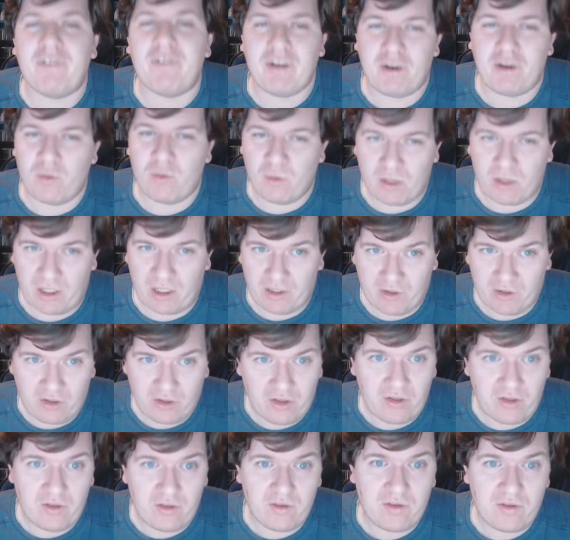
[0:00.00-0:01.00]
you want to
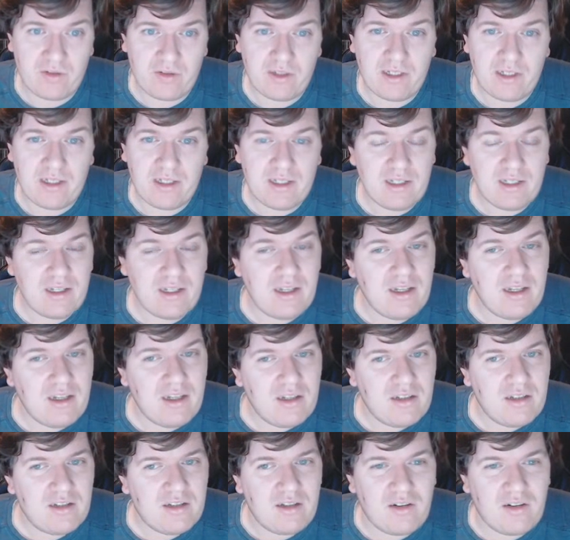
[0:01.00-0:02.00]
do.
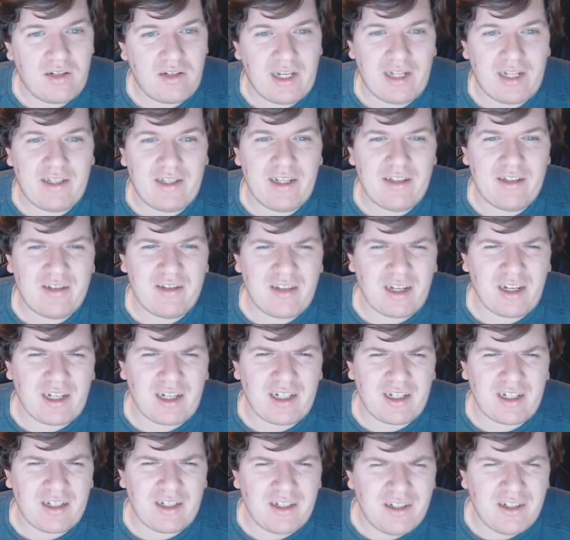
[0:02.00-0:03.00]
So, yeah, that's a
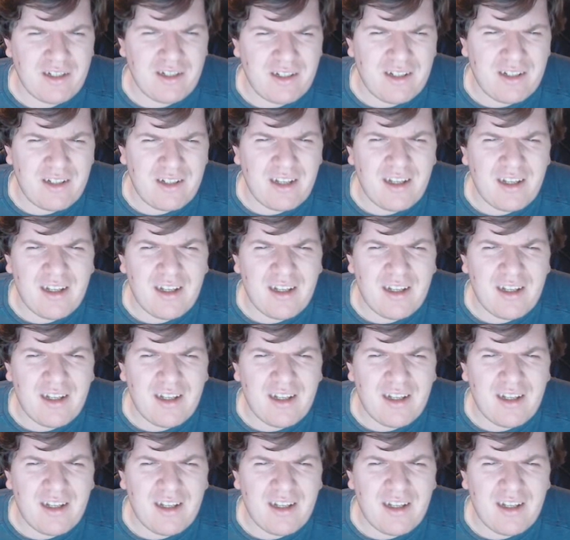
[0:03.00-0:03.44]
good...